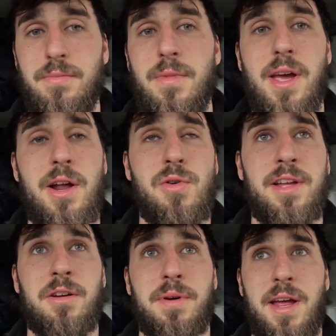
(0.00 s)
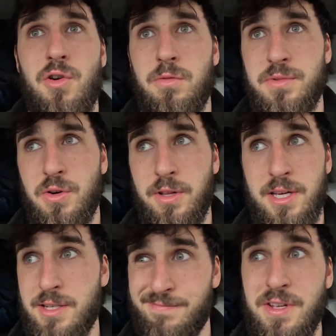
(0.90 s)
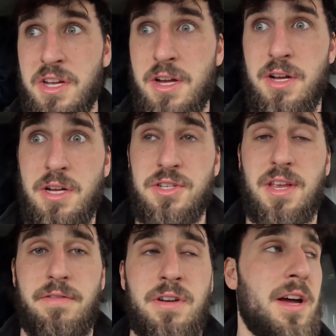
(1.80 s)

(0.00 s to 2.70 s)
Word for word: I don't end up getting home till like seven,